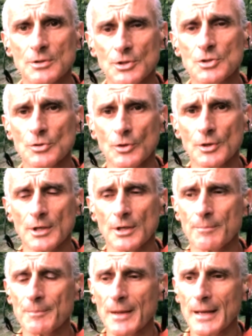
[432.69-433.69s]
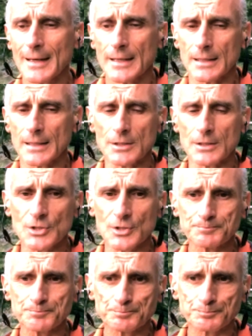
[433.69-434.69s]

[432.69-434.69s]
disorder is,